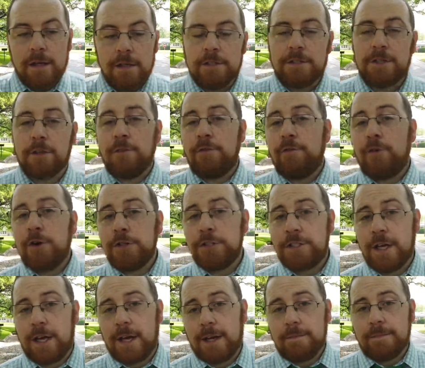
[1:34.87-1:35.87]
So the
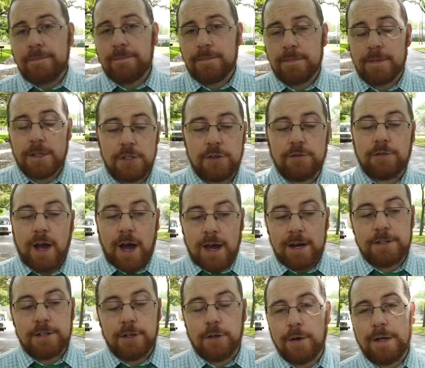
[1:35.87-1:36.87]
first thing that you've got
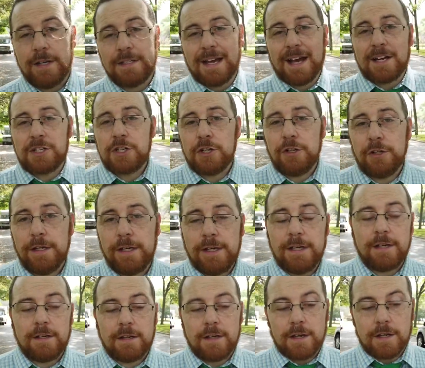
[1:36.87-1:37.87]
to do is
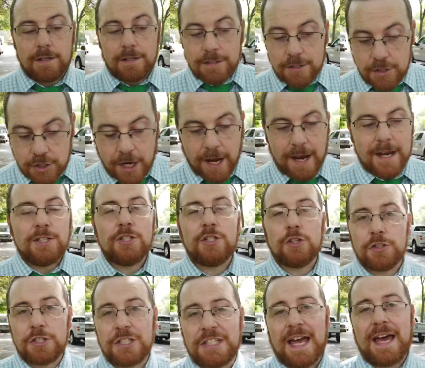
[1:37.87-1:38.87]
actually change
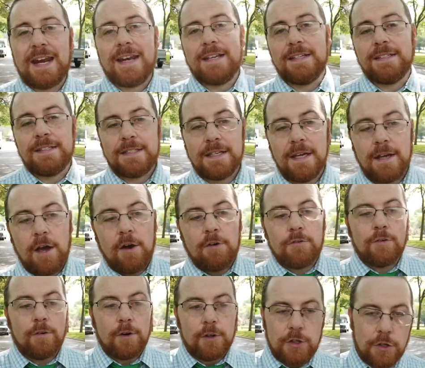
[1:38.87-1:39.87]
your settings
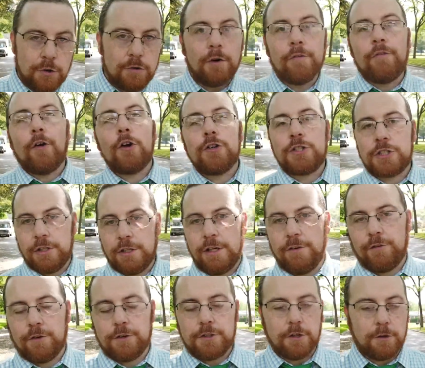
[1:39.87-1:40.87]
universally
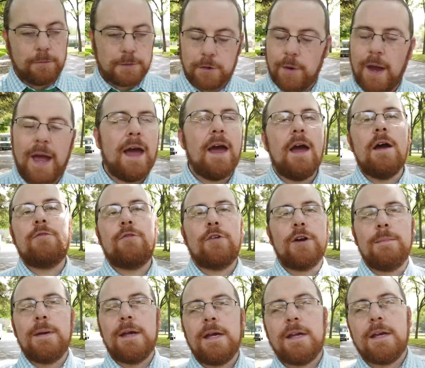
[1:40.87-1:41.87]
for Zoom. So
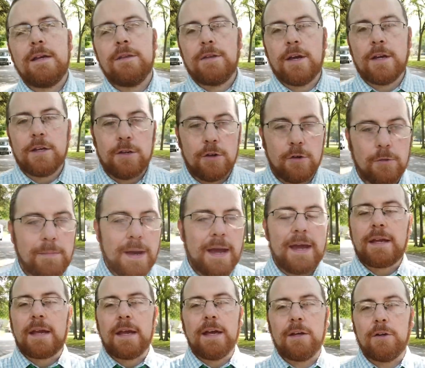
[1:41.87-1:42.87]
every meeting that you
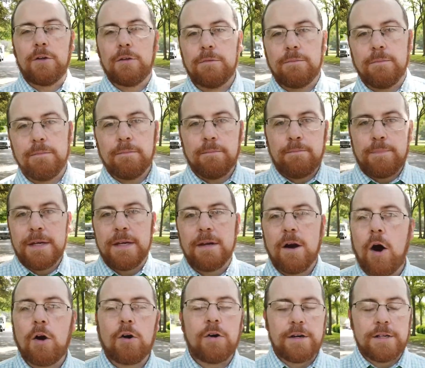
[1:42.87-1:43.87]
make, it'll be
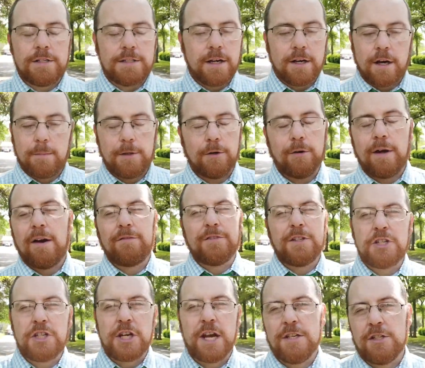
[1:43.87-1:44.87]
already set up. You don't have
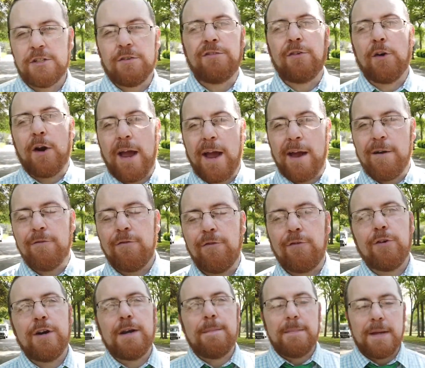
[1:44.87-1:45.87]
to change it for
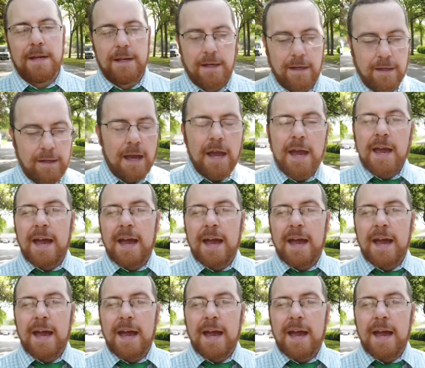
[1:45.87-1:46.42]
every meeting.